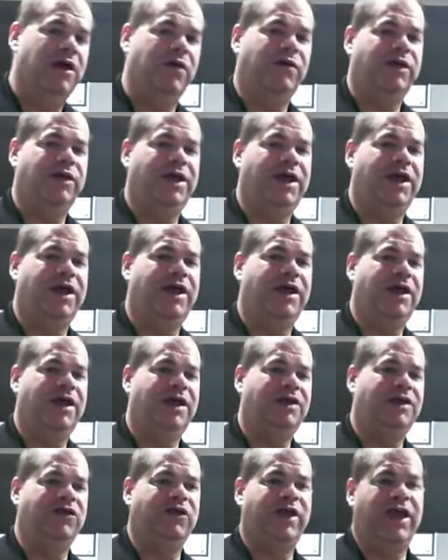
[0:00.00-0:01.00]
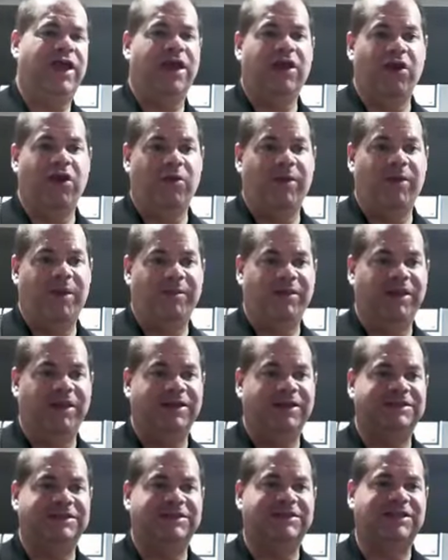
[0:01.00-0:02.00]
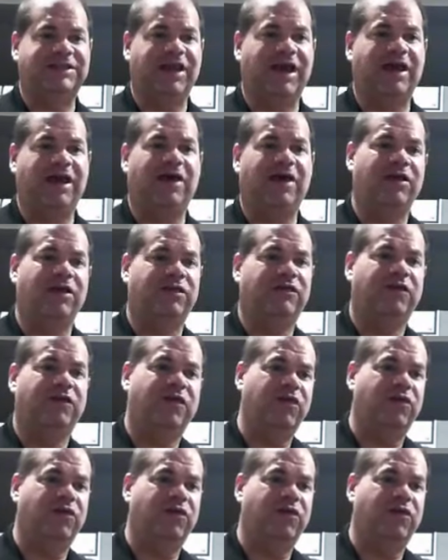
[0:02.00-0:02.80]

Okay, and you can't go by Melissa's sales.